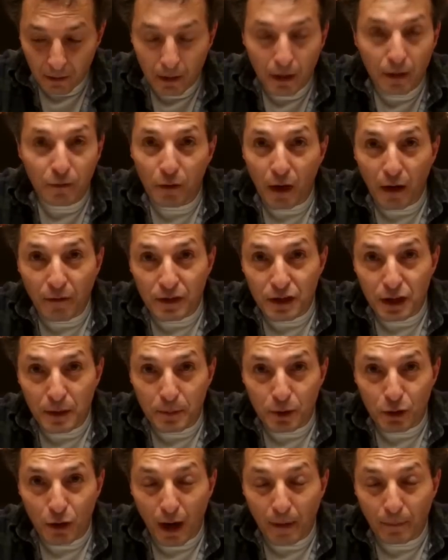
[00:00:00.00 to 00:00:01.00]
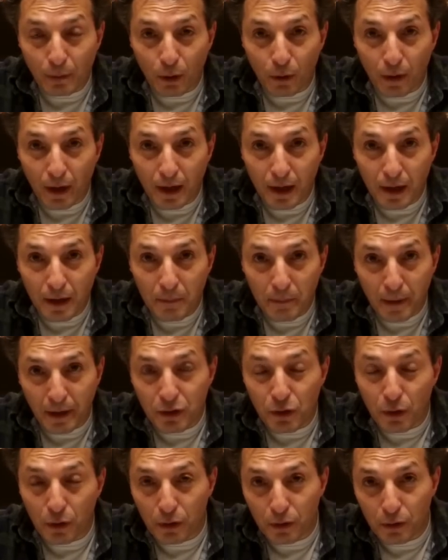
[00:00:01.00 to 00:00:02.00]
If you haven't subscribed already, make
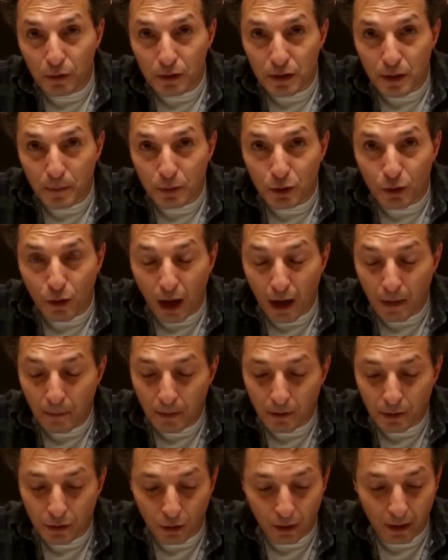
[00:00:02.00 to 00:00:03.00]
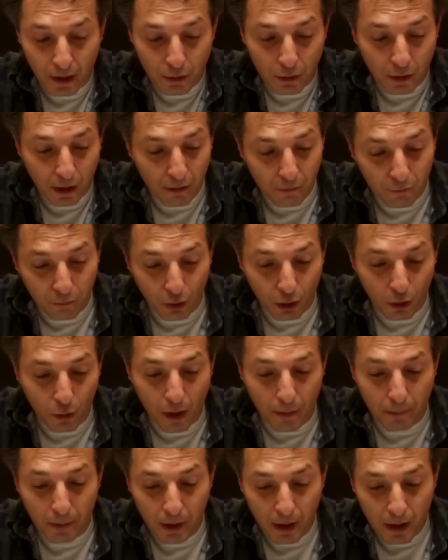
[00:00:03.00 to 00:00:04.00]
sure you do subscribe so that you can follow
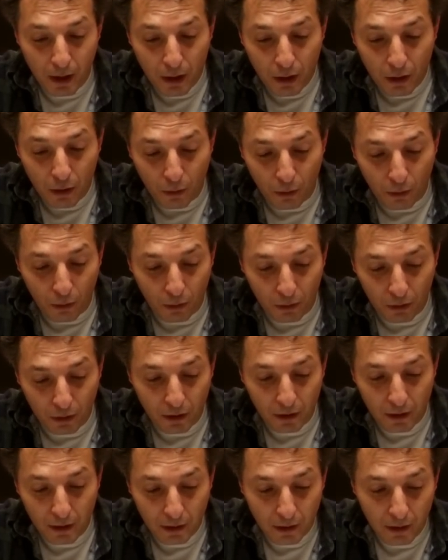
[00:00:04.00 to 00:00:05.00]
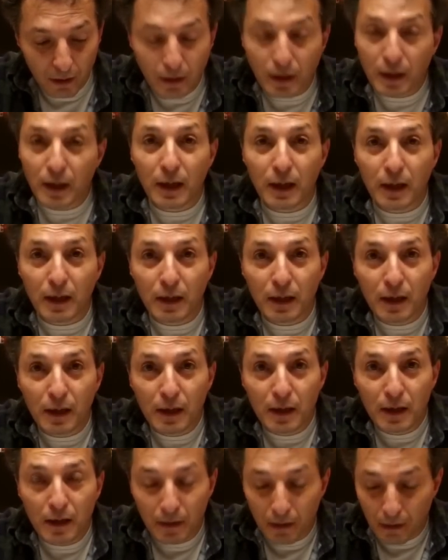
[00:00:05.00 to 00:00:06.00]
up on the
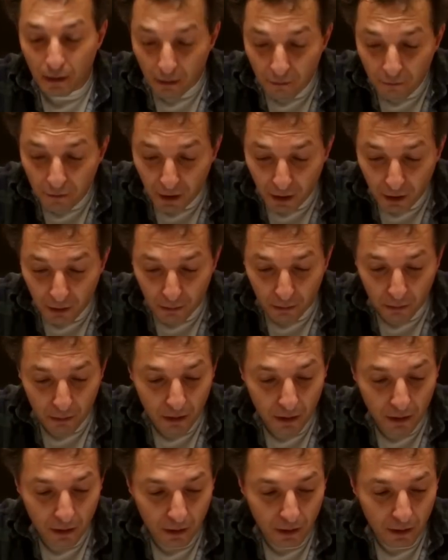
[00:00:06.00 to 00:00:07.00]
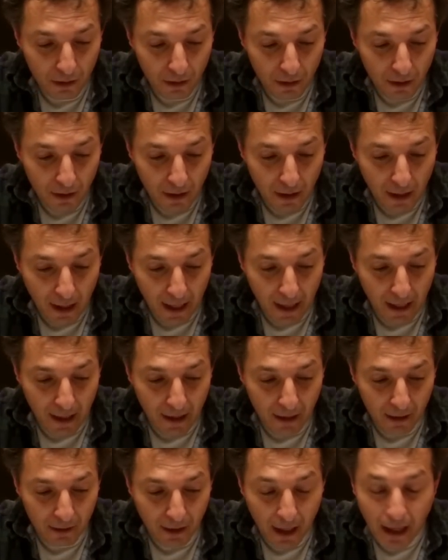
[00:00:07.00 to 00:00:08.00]
review
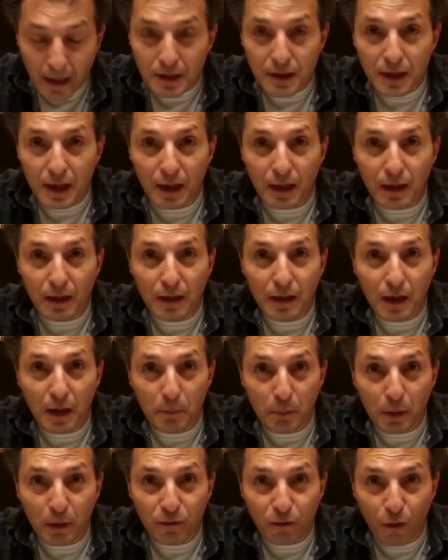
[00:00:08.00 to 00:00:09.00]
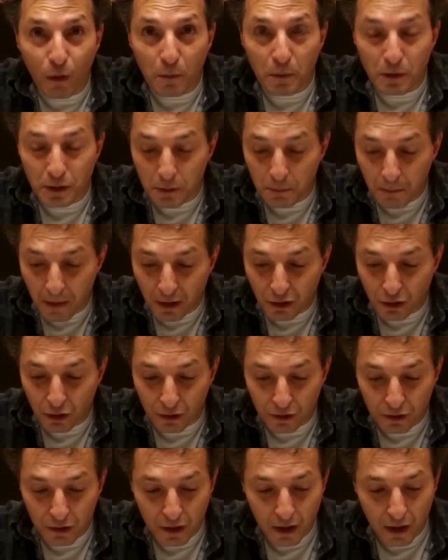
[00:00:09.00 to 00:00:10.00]
and testing and performance
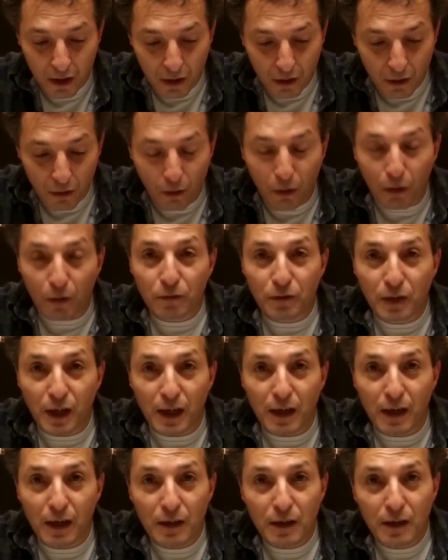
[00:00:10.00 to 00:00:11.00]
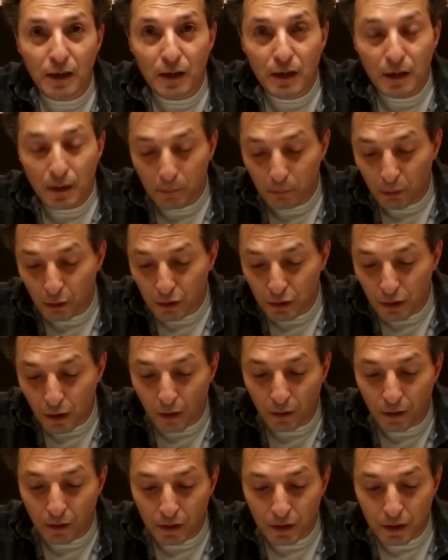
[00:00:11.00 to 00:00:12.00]
measures of the
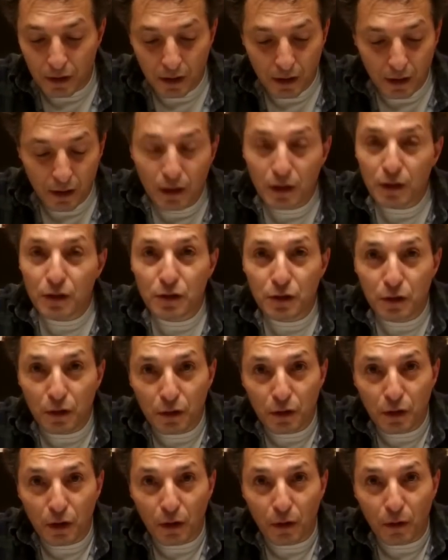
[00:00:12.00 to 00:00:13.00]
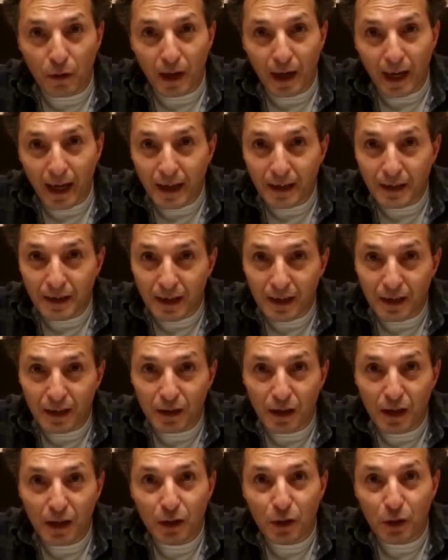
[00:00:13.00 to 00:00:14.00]
PreSonus Studio
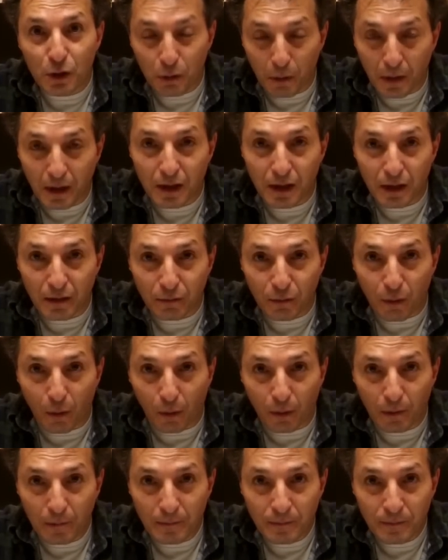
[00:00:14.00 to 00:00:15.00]
1824.